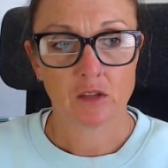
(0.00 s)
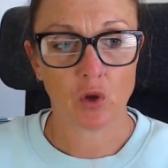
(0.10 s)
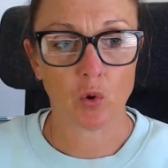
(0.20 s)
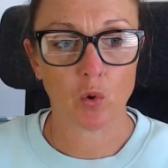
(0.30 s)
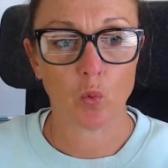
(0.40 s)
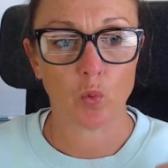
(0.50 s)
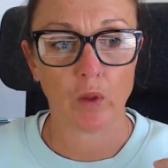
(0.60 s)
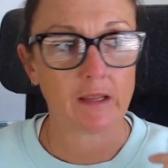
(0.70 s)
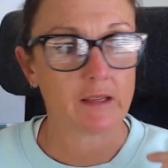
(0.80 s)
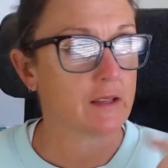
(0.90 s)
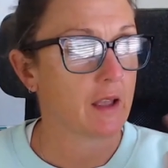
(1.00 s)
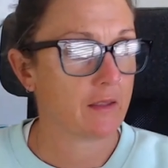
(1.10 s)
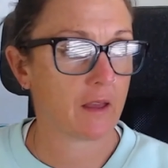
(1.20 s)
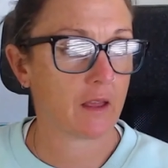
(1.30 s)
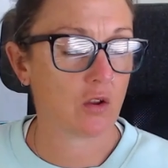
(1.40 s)
So let's say
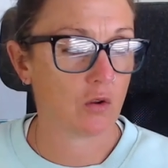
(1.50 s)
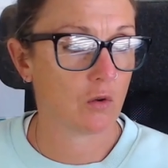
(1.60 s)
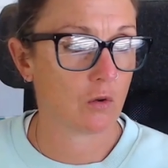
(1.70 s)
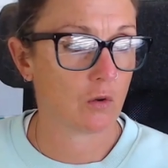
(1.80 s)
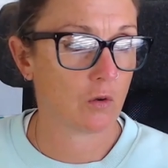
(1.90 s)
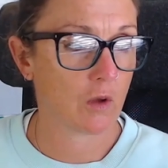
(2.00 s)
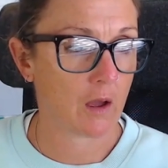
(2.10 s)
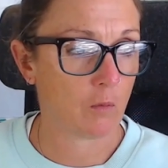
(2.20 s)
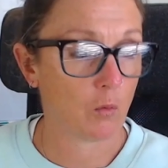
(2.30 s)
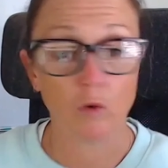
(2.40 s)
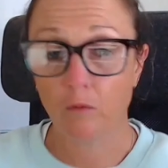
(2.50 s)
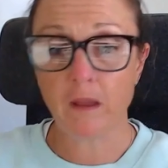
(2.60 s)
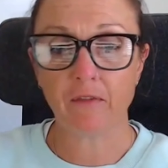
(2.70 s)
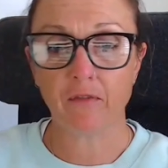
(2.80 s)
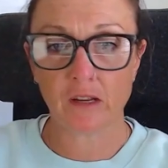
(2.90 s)
that you,
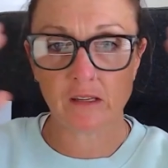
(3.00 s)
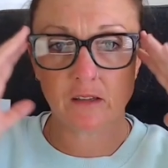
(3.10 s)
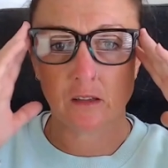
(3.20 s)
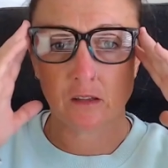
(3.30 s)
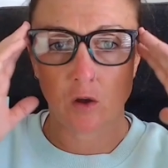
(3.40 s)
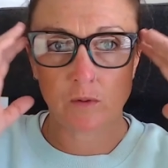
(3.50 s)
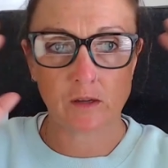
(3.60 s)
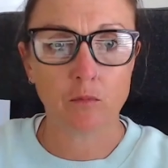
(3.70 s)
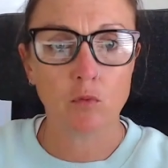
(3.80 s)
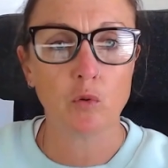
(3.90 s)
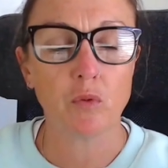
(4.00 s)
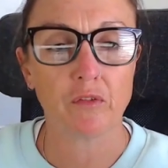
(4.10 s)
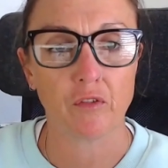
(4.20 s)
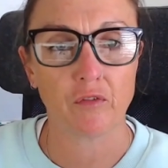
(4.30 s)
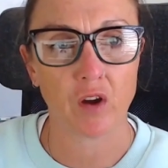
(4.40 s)
me, for instance, I was in a moon boot
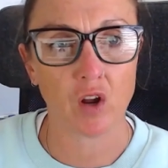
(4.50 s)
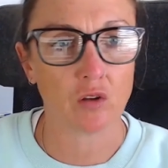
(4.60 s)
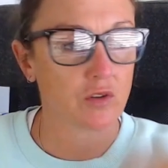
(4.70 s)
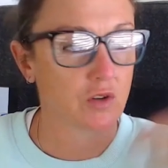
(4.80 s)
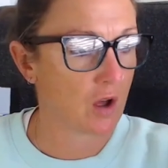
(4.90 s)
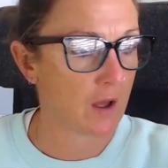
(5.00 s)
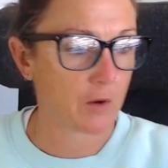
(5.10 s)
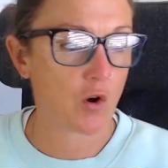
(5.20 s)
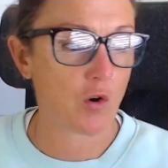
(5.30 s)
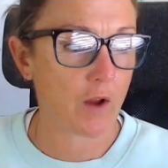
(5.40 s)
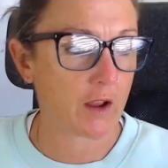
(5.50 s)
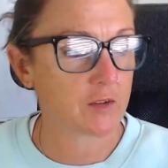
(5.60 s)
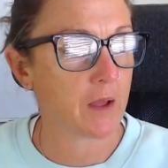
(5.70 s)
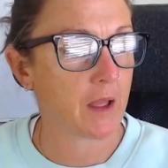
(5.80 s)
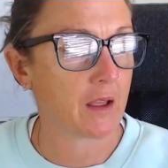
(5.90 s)
for a very long time, cracked
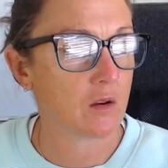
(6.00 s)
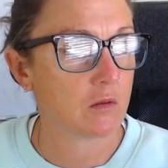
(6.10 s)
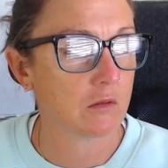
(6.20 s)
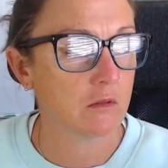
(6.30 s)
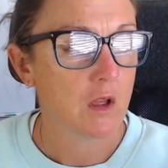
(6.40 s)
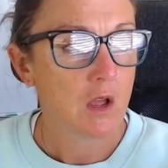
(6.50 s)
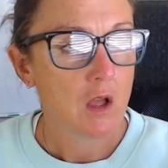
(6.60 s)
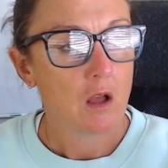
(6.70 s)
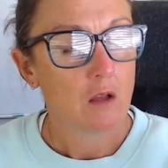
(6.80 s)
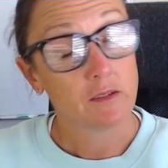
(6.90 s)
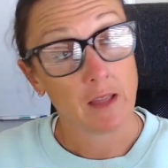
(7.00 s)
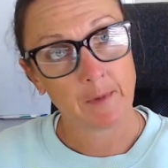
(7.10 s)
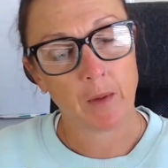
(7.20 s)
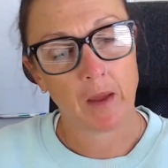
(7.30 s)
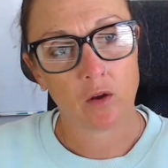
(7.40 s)
my ankle,
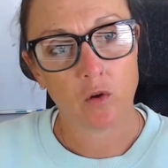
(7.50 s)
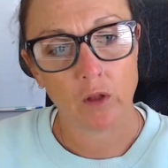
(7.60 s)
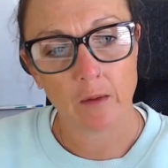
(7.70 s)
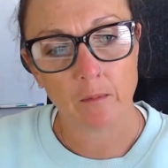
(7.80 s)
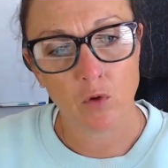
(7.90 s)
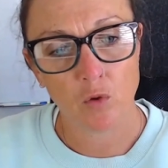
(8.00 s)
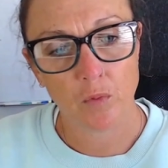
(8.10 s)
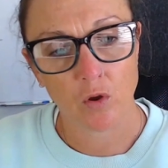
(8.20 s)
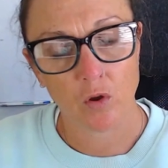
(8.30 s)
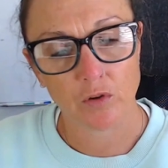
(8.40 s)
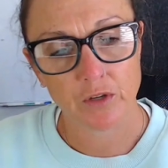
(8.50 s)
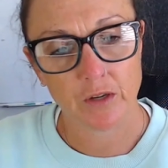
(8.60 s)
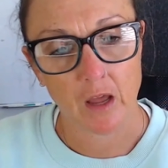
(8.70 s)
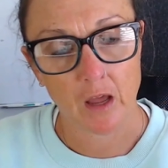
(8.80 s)
snapped my ankle in moon boot,